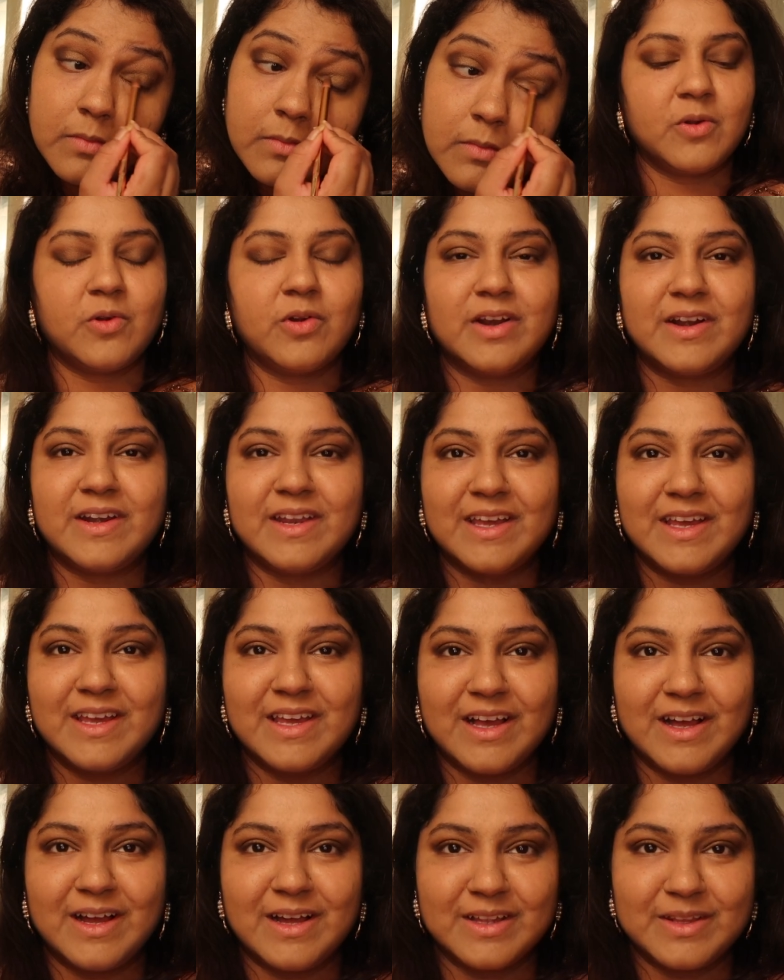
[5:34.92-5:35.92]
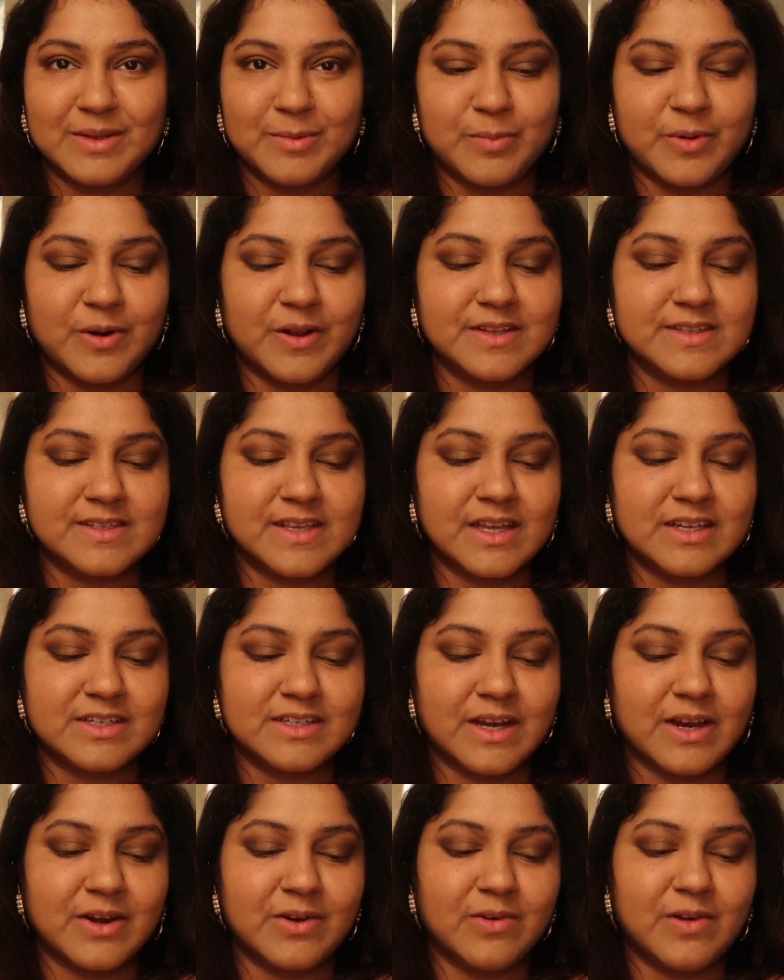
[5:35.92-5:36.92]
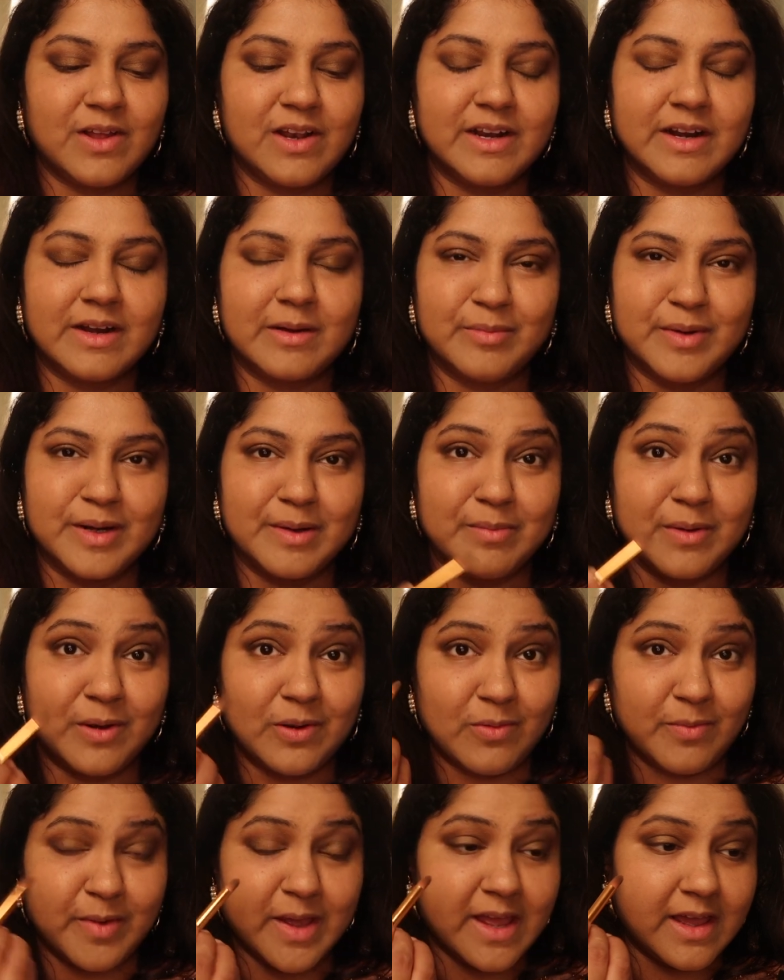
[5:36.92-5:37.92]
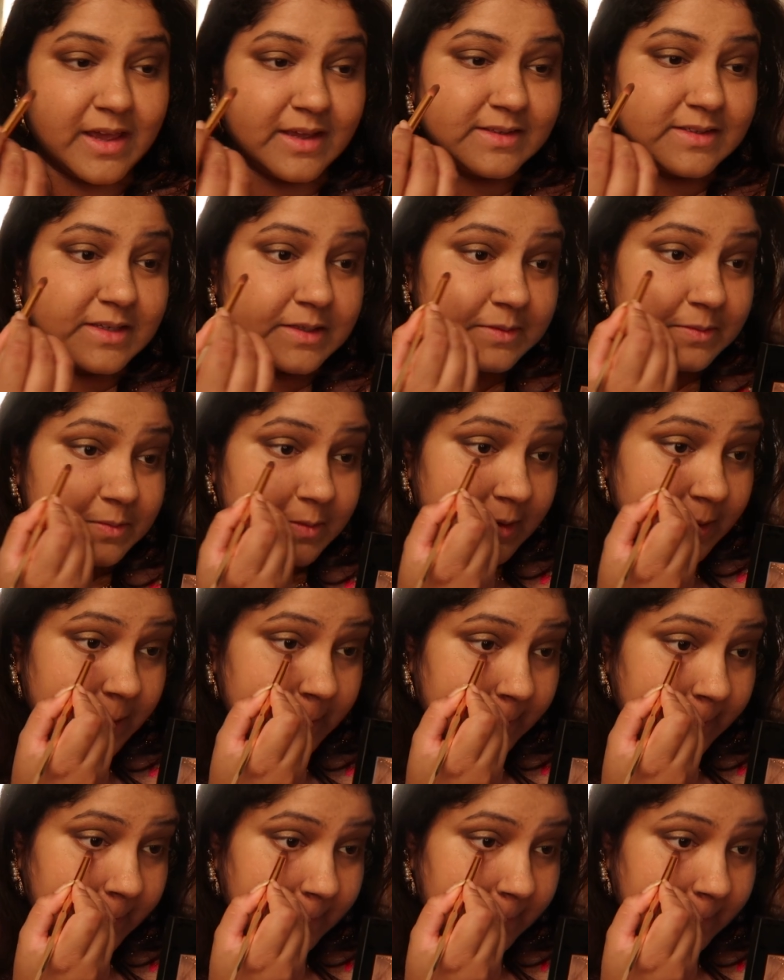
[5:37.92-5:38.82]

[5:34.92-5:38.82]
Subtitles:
I'm going to take the bronze eyeshadow a little bit below my eyes as well.